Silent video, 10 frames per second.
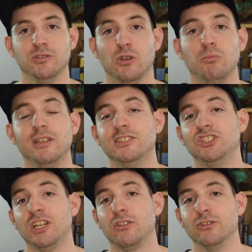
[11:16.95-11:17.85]
so please
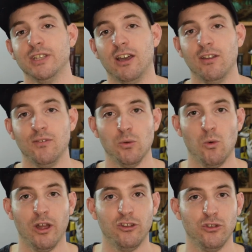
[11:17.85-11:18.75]
check those out if you
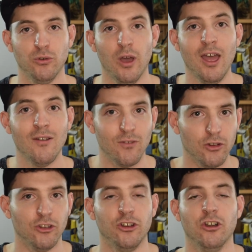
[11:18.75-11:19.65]
want to
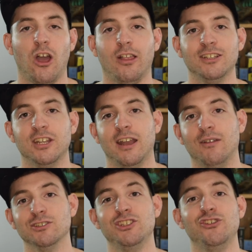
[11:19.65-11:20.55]
further your knowledge. And
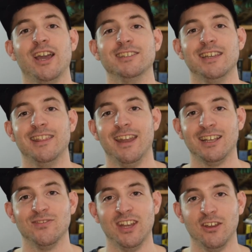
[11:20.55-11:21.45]
I will see you guys in the
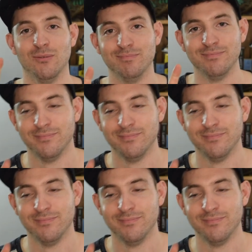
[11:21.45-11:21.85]
next video.